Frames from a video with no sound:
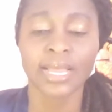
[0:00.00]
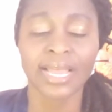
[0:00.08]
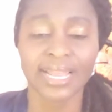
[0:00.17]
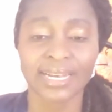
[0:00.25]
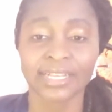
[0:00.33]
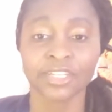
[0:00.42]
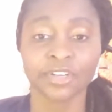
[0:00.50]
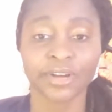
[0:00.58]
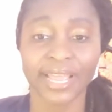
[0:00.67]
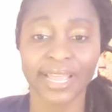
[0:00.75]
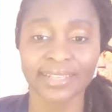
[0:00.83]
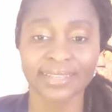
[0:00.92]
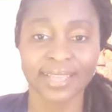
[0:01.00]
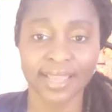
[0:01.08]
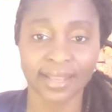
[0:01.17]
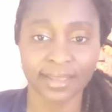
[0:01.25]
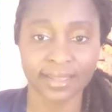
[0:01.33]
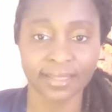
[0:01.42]
And as you're
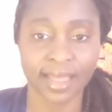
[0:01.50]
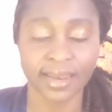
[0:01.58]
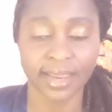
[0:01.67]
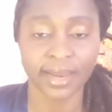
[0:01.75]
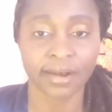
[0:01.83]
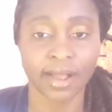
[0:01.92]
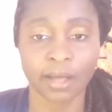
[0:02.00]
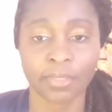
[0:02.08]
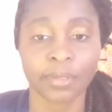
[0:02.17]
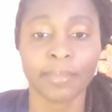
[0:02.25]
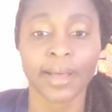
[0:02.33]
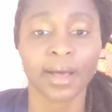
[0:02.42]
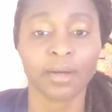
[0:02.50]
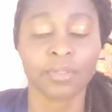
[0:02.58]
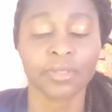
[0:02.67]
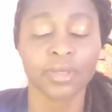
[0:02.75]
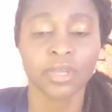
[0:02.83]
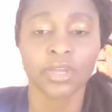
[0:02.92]
exhaling that air out the
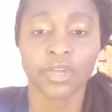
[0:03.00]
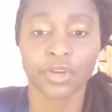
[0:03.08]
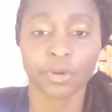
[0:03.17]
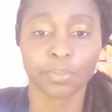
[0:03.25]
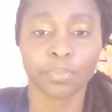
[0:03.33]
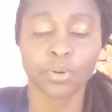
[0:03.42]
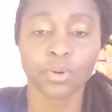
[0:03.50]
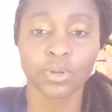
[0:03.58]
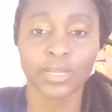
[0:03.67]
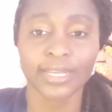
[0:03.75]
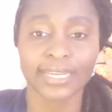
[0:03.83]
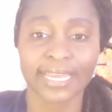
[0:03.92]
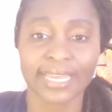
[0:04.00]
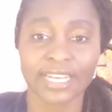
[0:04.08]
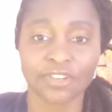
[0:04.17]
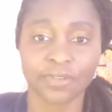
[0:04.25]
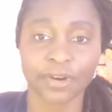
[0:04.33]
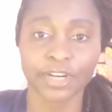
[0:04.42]
mouth, you're pulling
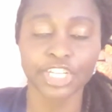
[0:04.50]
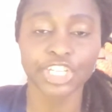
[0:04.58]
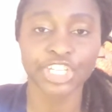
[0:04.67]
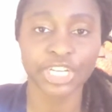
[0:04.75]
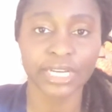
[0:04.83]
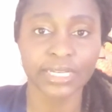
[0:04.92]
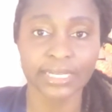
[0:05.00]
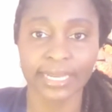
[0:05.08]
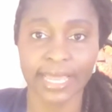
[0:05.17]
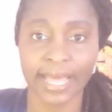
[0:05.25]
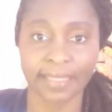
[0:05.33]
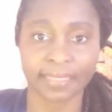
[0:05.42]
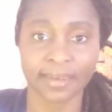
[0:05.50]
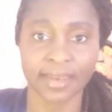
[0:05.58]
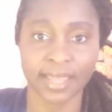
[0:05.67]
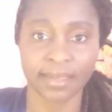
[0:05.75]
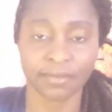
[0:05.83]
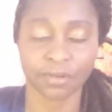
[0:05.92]
in very gently at the
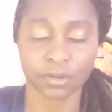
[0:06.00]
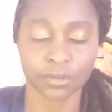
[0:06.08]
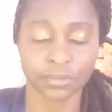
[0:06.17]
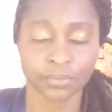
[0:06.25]
navel.